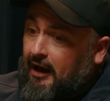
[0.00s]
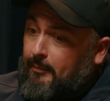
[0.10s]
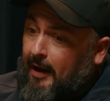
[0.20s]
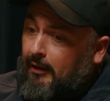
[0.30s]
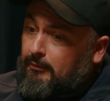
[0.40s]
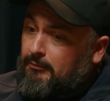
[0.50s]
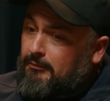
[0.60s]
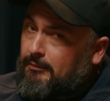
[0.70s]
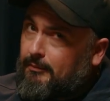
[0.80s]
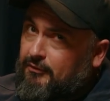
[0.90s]
about
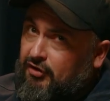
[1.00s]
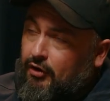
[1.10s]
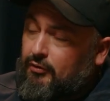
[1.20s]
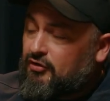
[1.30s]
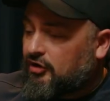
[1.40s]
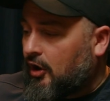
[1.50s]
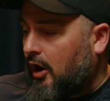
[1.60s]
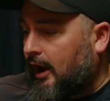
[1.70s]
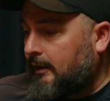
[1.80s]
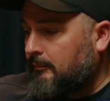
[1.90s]
June,
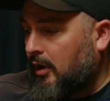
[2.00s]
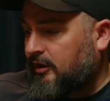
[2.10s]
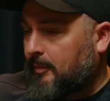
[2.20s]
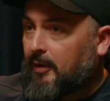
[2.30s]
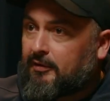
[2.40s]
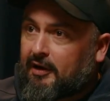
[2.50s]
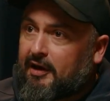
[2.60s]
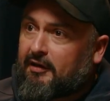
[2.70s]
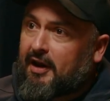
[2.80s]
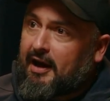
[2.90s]
July, I spoke to
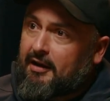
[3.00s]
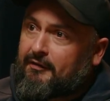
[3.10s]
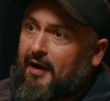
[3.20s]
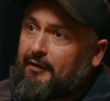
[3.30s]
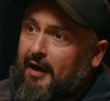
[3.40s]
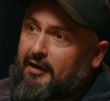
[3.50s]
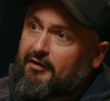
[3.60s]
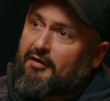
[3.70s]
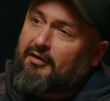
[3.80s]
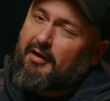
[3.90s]
Lisa, the head of the
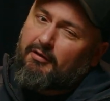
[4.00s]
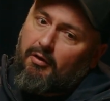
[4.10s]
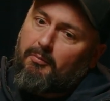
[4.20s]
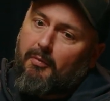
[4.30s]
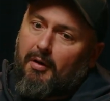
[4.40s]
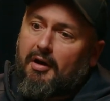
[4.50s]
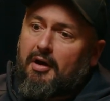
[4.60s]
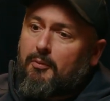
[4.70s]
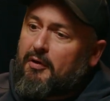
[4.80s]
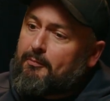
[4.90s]
foundation, and said, look,
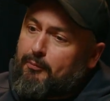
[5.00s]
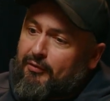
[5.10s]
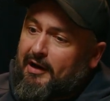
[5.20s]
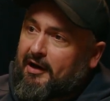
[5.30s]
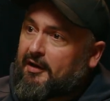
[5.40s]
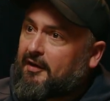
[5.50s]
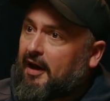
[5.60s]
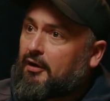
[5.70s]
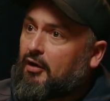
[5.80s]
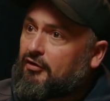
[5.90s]
we're brilliant at
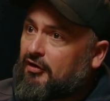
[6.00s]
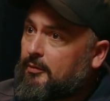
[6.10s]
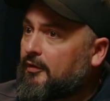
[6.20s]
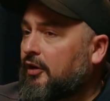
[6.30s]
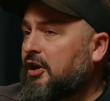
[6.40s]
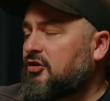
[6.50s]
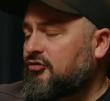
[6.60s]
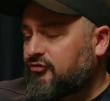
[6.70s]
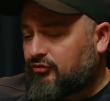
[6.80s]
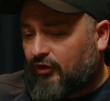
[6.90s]
technology. We've got an
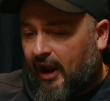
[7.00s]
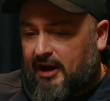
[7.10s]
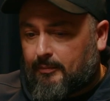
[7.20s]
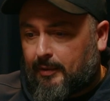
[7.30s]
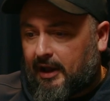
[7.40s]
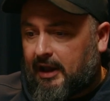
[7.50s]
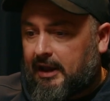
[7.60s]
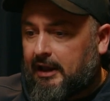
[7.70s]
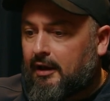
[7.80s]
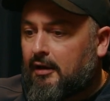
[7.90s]

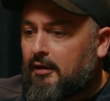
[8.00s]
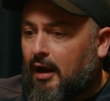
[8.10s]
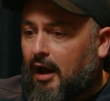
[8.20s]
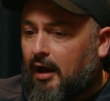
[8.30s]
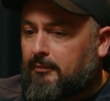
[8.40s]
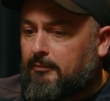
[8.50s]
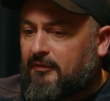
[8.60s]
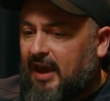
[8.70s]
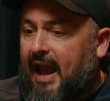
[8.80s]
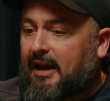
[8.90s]
incredibly
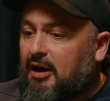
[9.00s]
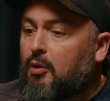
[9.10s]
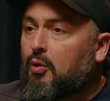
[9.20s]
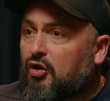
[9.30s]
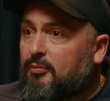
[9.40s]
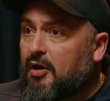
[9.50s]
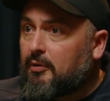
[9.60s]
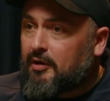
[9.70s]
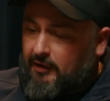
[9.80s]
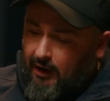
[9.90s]
technical
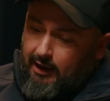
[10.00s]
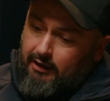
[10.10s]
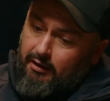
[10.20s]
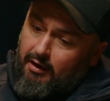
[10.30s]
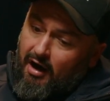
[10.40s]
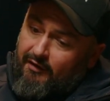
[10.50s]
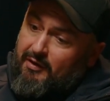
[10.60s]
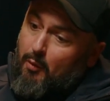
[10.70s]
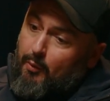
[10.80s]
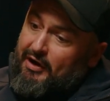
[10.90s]
community. I
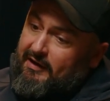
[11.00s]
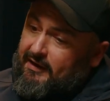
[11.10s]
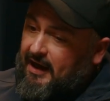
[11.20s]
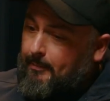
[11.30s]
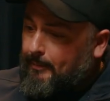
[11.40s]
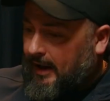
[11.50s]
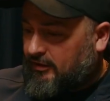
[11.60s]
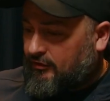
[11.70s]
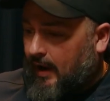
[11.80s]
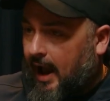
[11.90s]
think what we need to get
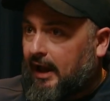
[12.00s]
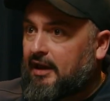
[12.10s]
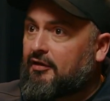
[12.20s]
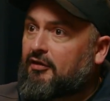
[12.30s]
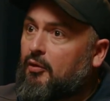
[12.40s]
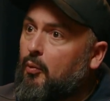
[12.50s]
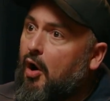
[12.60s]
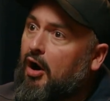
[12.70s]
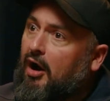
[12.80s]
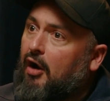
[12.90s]
better at is to
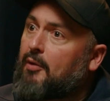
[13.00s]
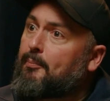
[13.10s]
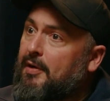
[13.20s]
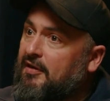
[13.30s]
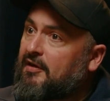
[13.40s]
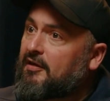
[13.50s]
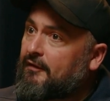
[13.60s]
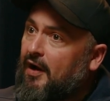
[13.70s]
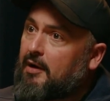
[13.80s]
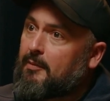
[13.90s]
work on a business
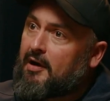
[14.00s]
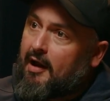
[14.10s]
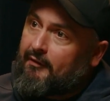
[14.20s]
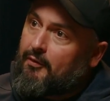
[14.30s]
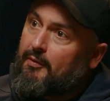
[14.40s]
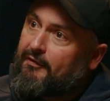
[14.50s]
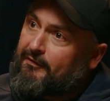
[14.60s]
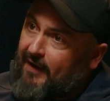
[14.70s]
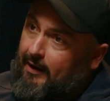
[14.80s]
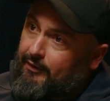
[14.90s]
development level with
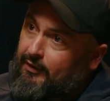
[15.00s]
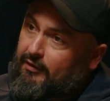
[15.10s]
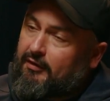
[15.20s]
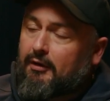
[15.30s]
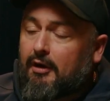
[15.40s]
founders.